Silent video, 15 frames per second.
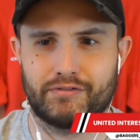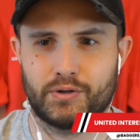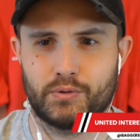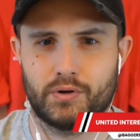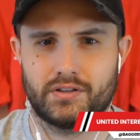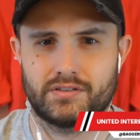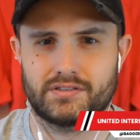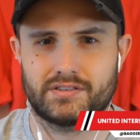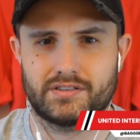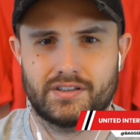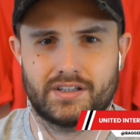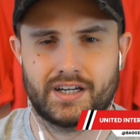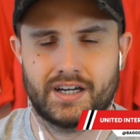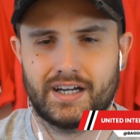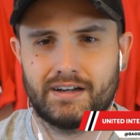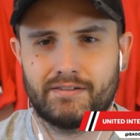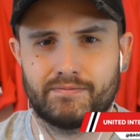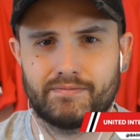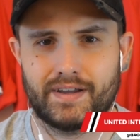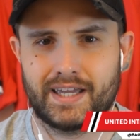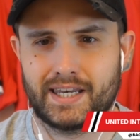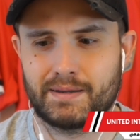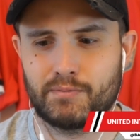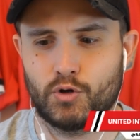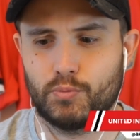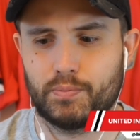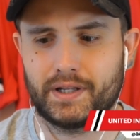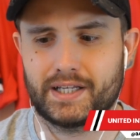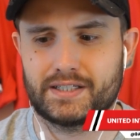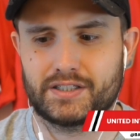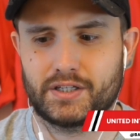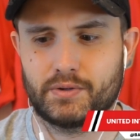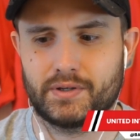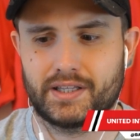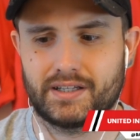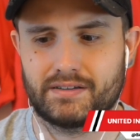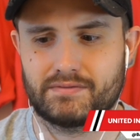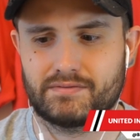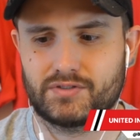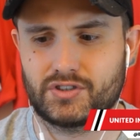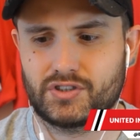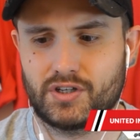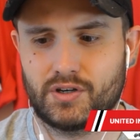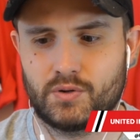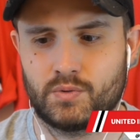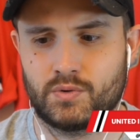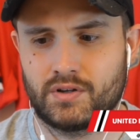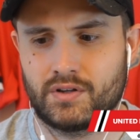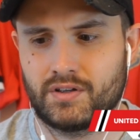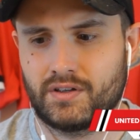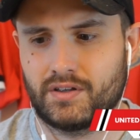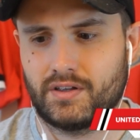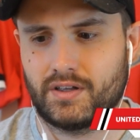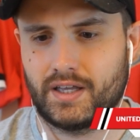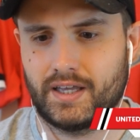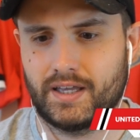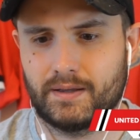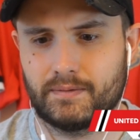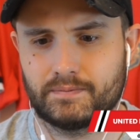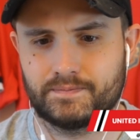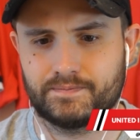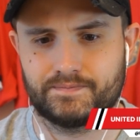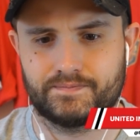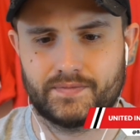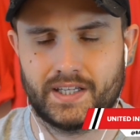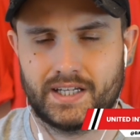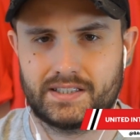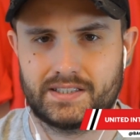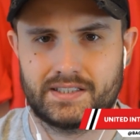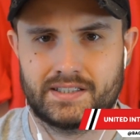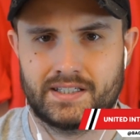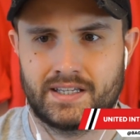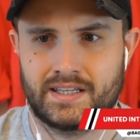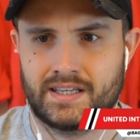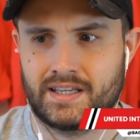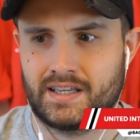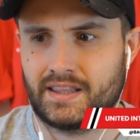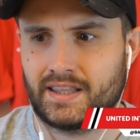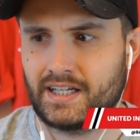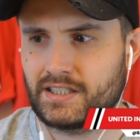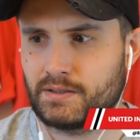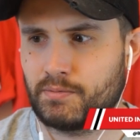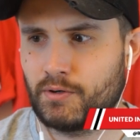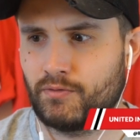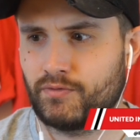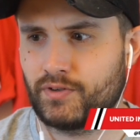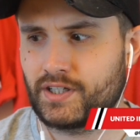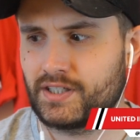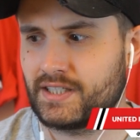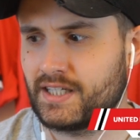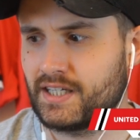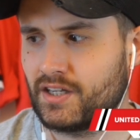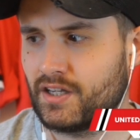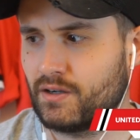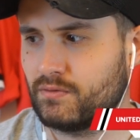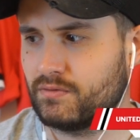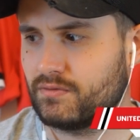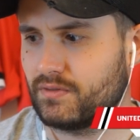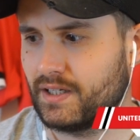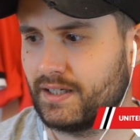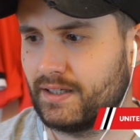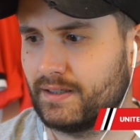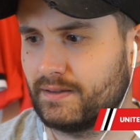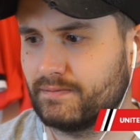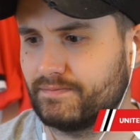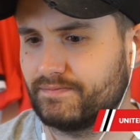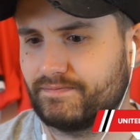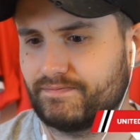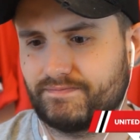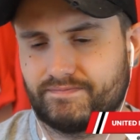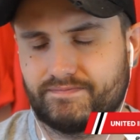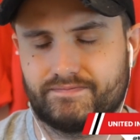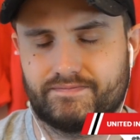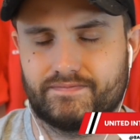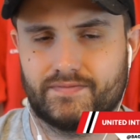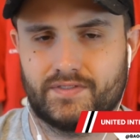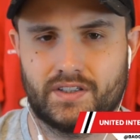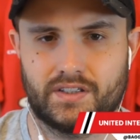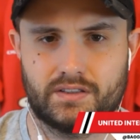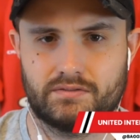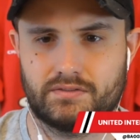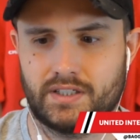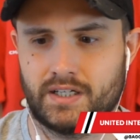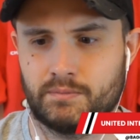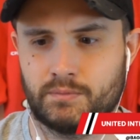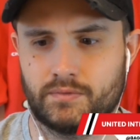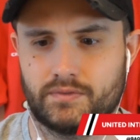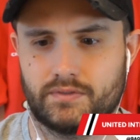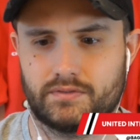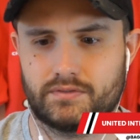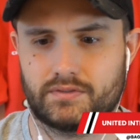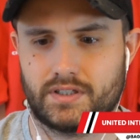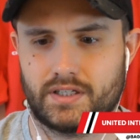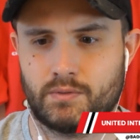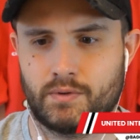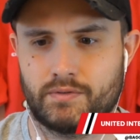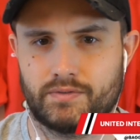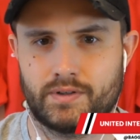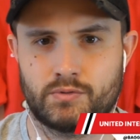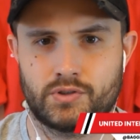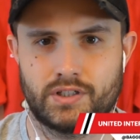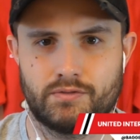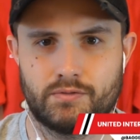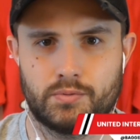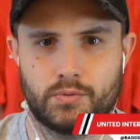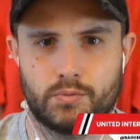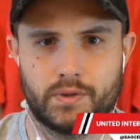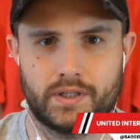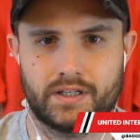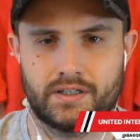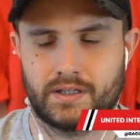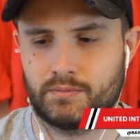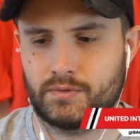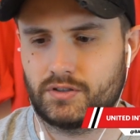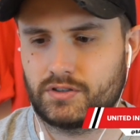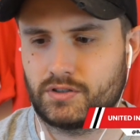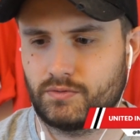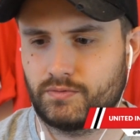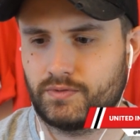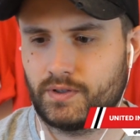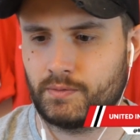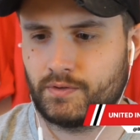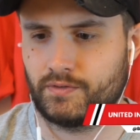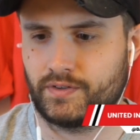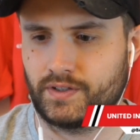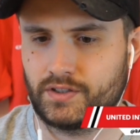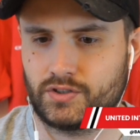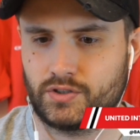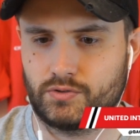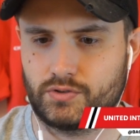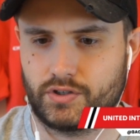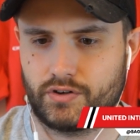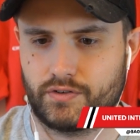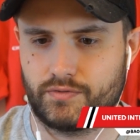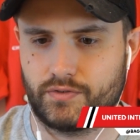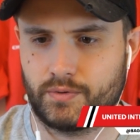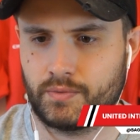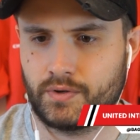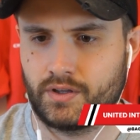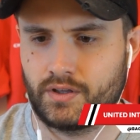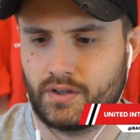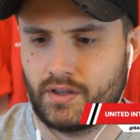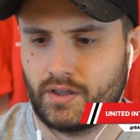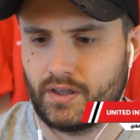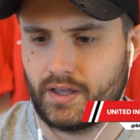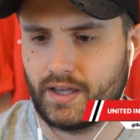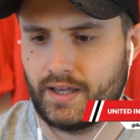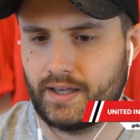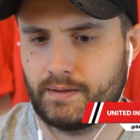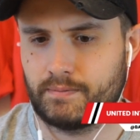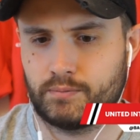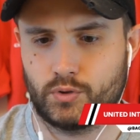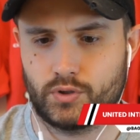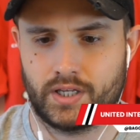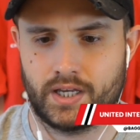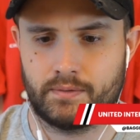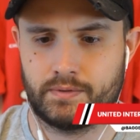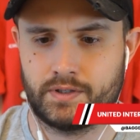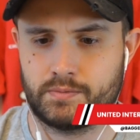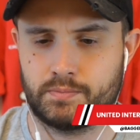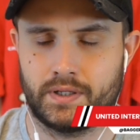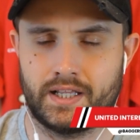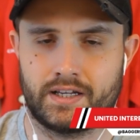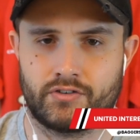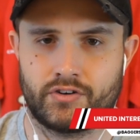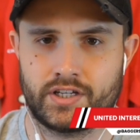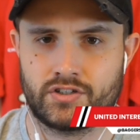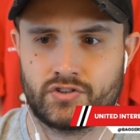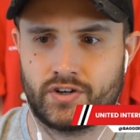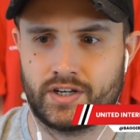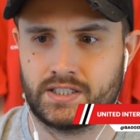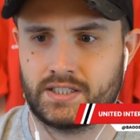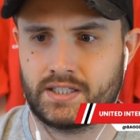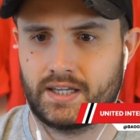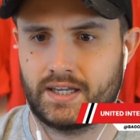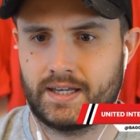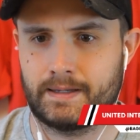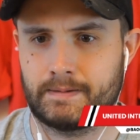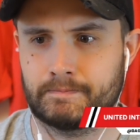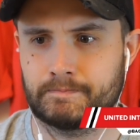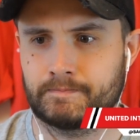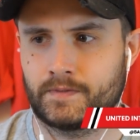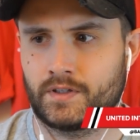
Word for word: he wants, you can't have any more players doing that. So um, that's that's the problem for Coutinho. Um, you know, I'm he won't. he was a Liverpool player. I'm not too I'm not feeling too sorry for him. Um, but yeah, this Pellegrini interest. Um,